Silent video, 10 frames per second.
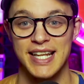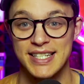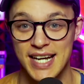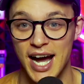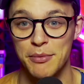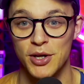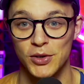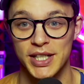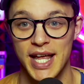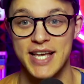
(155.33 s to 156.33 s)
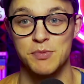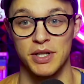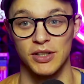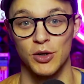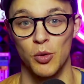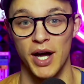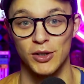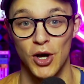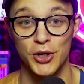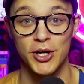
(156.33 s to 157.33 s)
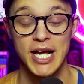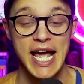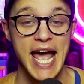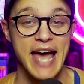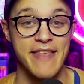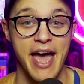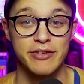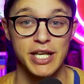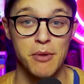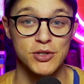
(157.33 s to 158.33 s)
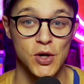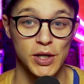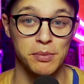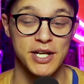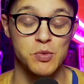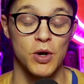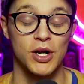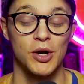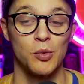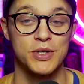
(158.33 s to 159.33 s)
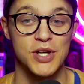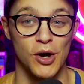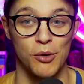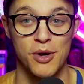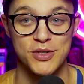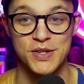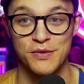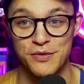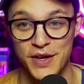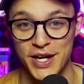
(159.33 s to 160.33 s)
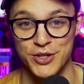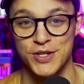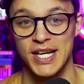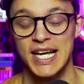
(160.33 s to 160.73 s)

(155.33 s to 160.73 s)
that time could only last but a little while longer, and the heavenly most holy place work was almost finished.